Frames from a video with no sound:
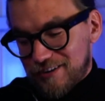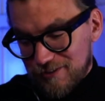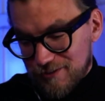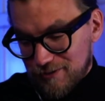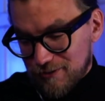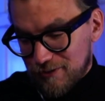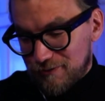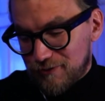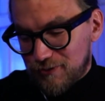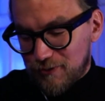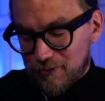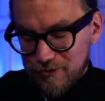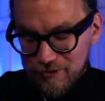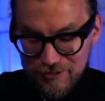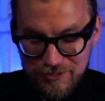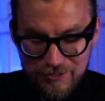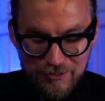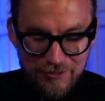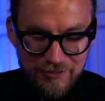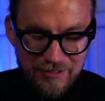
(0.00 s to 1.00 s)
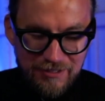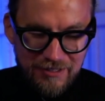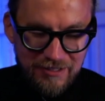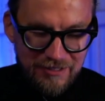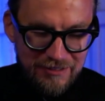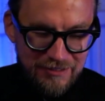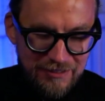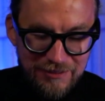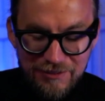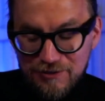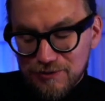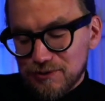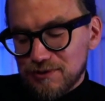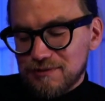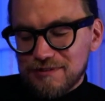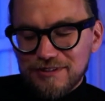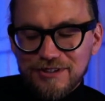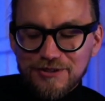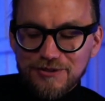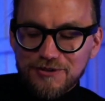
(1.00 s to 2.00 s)
of course. So
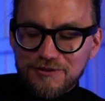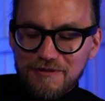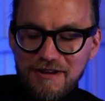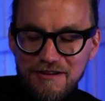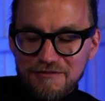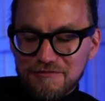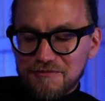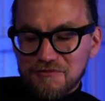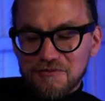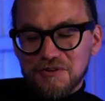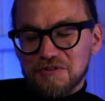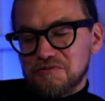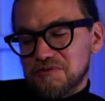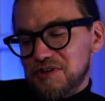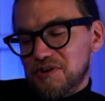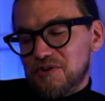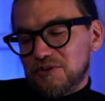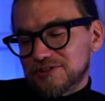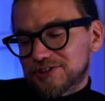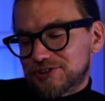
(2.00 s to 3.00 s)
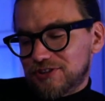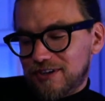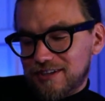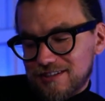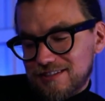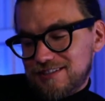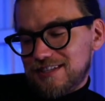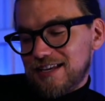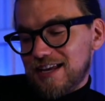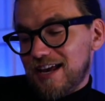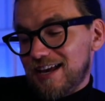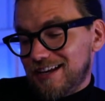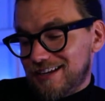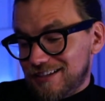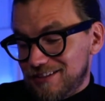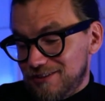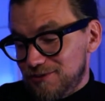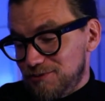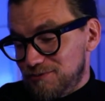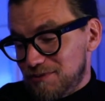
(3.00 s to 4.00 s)
we all started to say, hey,
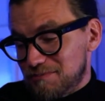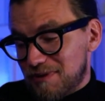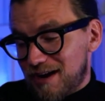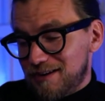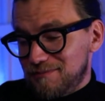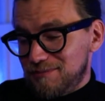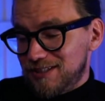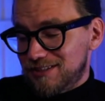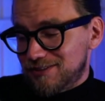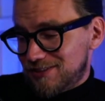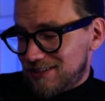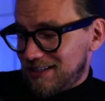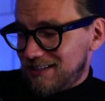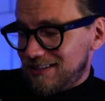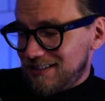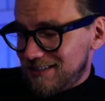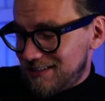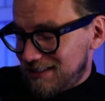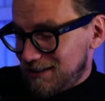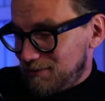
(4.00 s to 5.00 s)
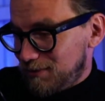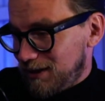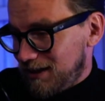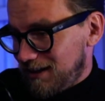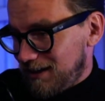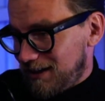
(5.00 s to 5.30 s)
can you remind me to send this email like